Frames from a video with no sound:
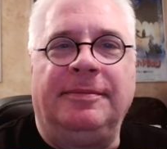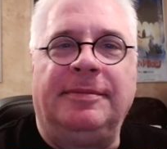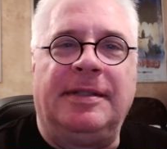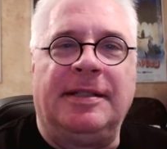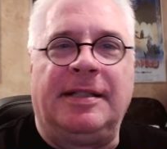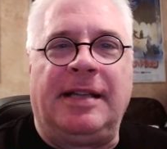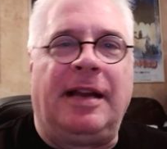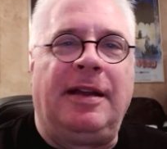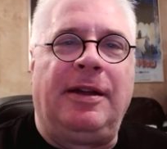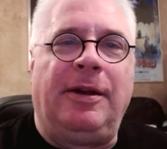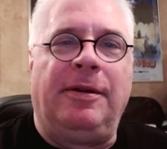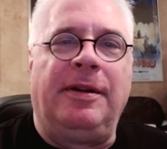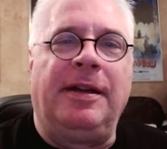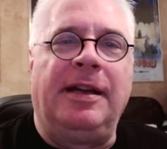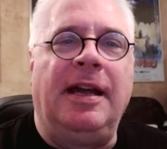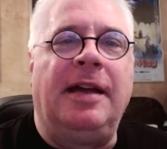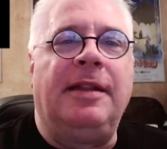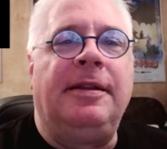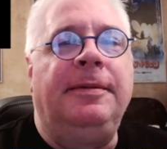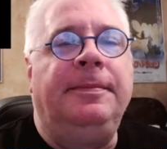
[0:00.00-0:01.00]
does that go
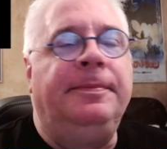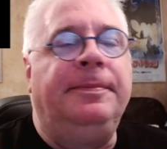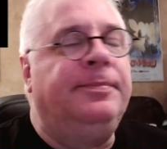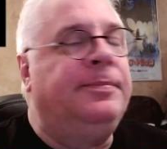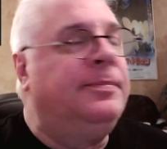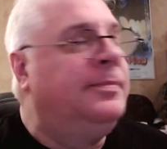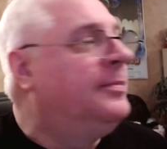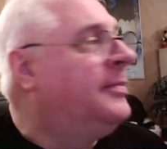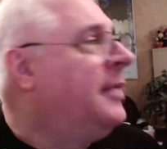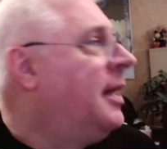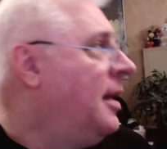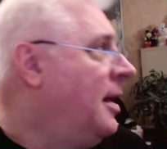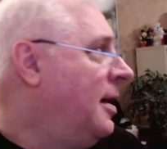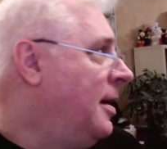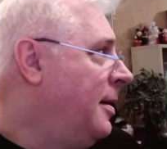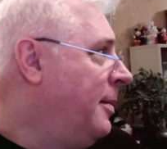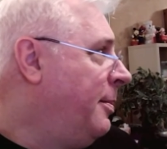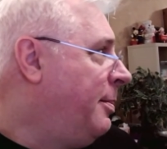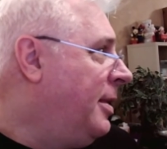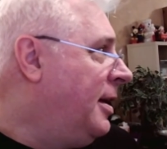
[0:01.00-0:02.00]
together?
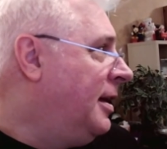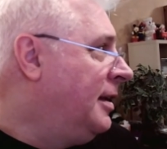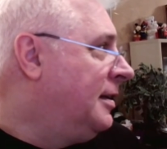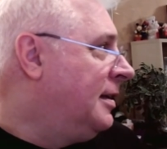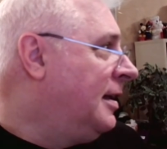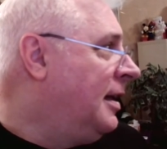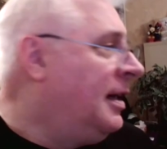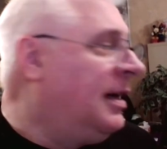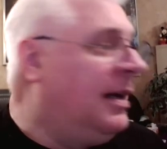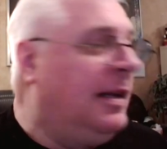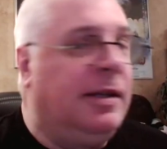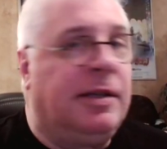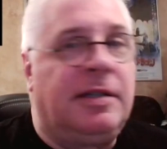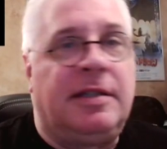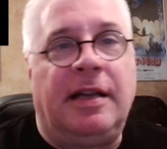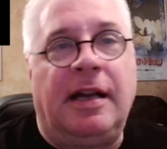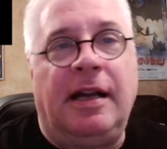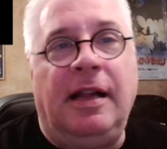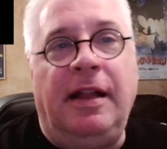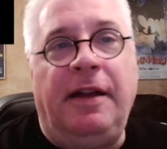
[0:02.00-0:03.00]
But looks
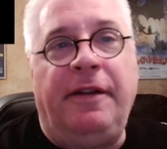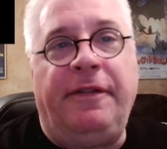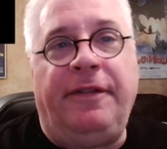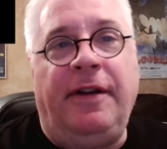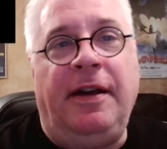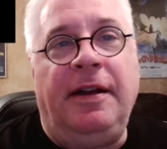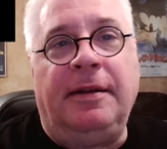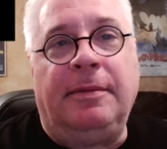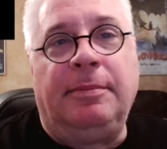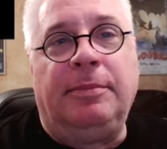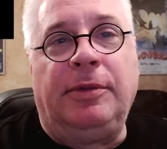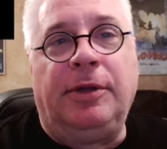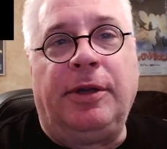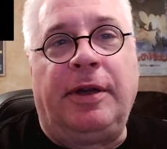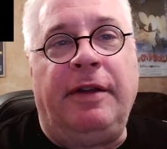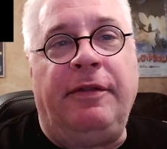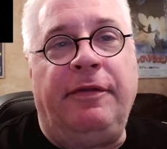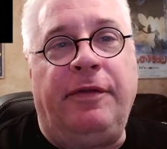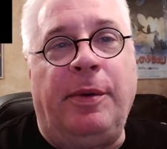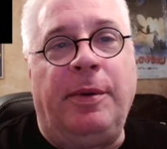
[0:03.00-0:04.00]
like a lot of fun.
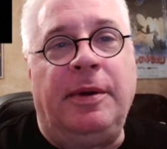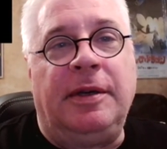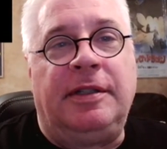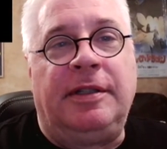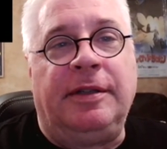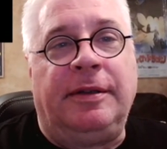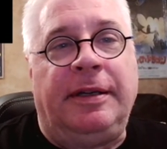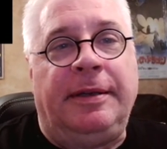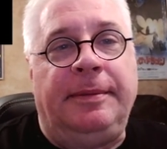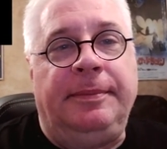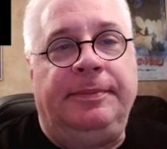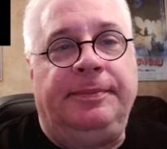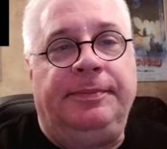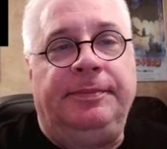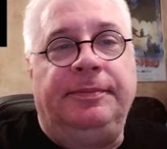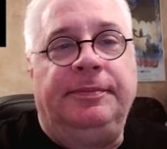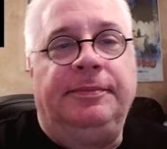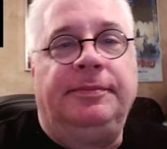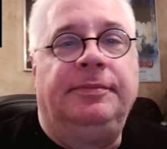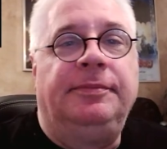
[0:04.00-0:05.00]
Looking forward to
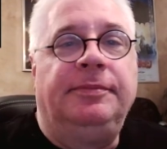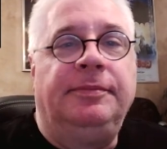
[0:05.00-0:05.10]
it.